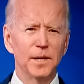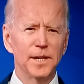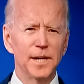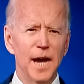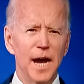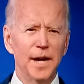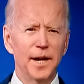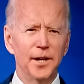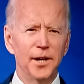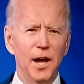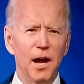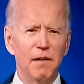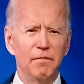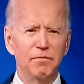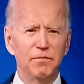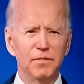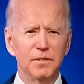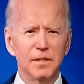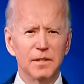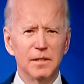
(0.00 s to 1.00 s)
not
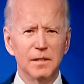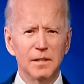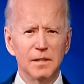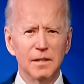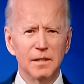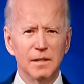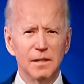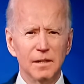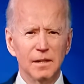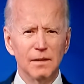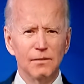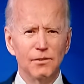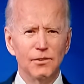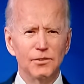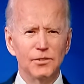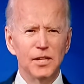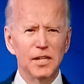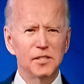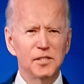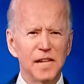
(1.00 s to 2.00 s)
enough. You
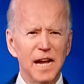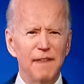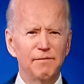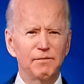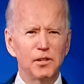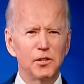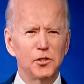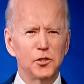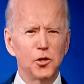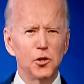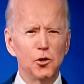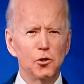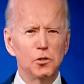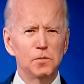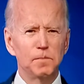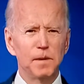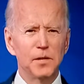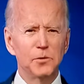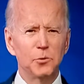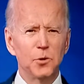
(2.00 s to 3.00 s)
just have to choose
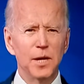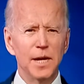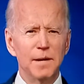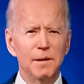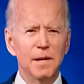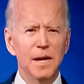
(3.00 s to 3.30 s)
between